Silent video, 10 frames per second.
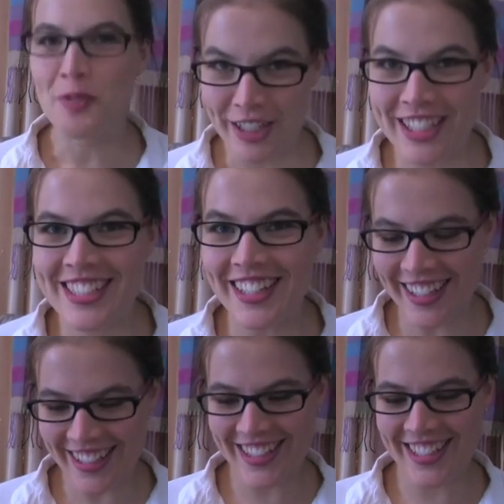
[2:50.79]

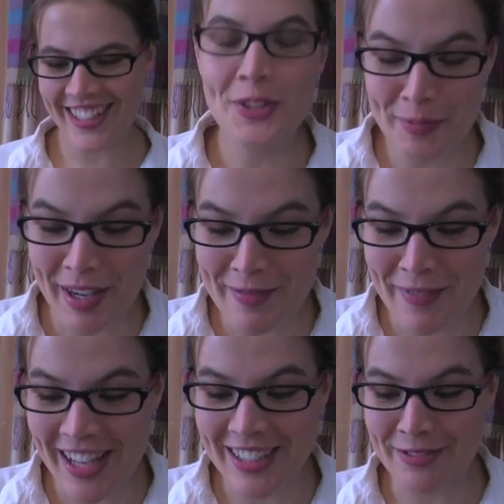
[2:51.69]
Research? You'll be
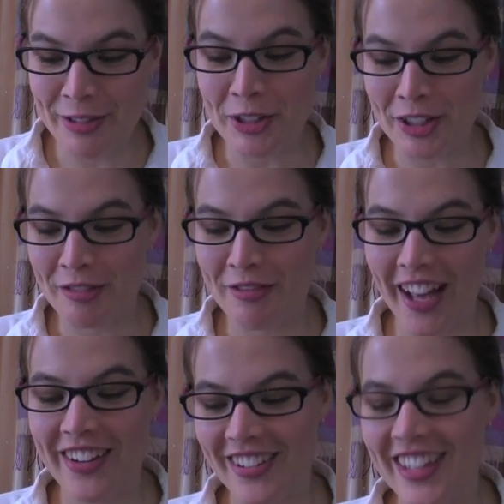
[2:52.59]
amazed what you can
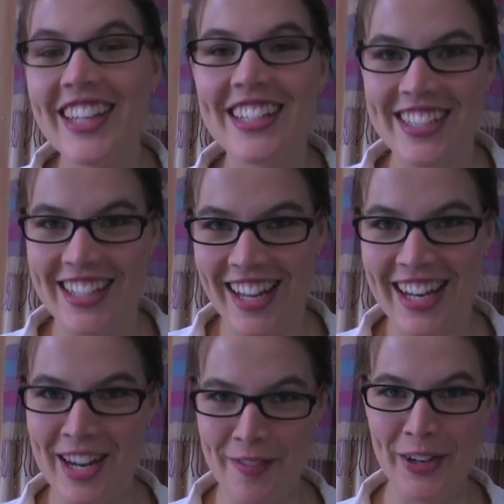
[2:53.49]
find on the
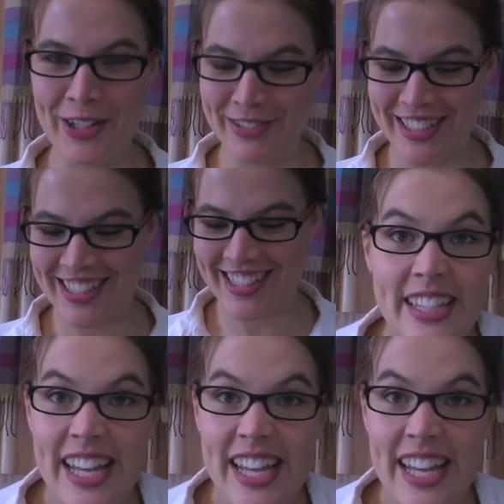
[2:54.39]
internet, he murmurs.